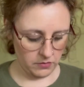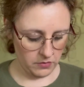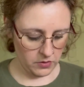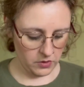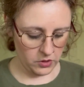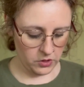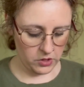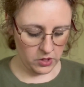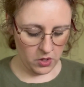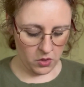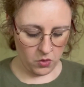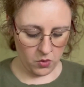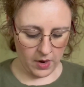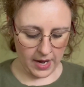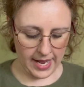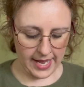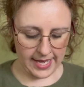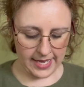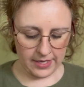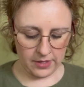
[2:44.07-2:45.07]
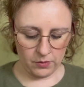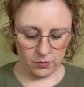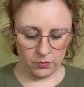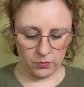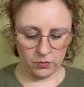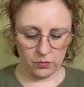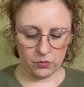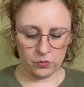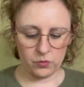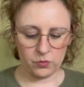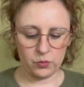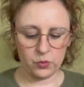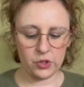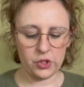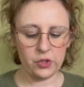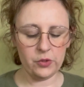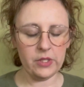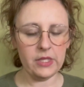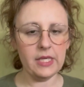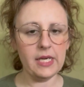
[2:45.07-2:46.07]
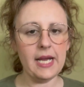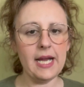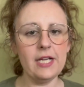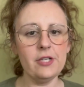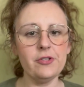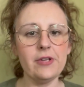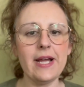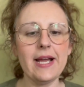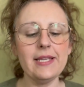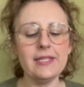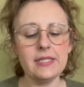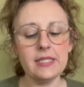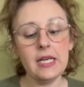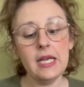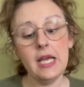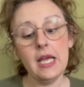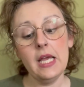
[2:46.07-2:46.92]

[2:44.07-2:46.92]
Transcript: So I was doing the contrast.